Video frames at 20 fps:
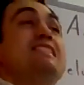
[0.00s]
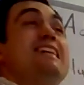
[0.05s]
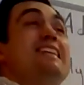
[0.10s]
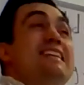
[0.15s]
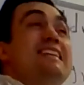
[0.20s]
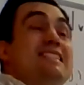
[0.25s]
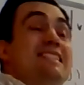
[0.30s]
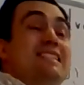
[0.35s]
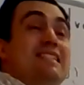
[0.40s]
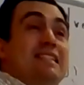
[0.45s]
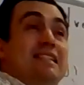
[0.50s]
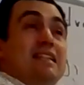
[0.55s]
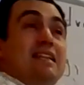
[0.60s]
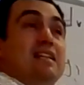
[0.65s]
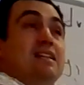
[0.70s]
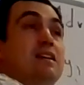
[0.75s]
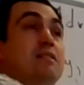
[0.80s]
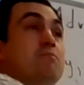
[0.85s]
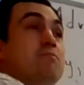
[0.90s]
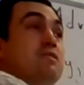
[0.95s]
didn't
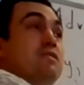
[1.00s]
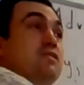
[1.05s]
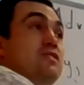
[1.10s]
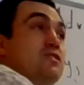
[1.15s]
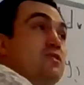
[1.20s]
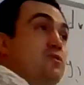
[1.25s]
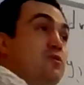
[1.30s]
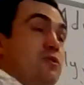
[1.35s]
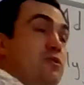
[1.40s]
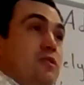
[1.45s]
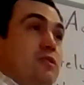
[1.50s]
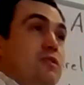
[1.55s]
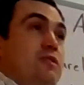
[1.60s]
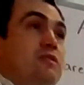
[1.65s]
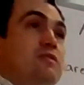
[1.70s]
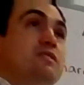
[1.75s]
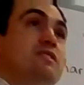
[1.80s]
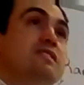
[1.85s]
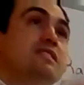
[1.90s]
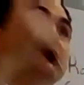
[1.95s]
come to
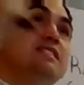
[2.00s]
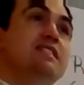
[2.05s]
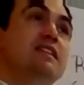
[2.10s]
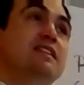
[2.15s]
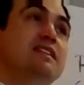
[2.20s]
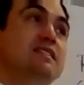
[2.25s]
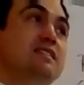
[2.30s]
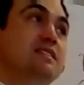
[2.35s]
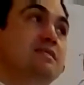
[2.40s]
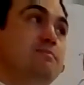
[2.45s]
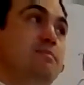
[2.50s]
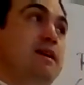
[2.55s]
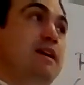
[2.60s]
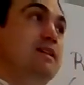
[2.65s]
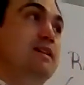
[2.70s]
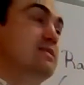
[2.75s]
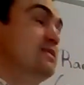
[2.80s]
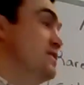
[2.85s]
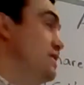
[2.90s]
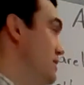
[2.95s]
school. Didn't,
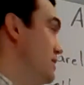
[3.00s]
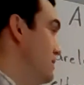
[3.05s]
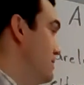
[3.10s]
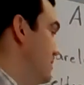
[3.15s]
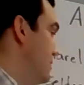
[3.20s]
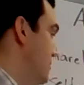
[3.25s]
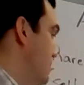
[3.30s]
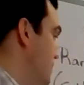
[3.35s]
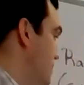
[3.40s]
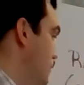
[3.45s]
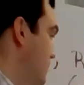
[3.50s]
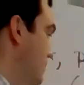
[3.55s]
past tense.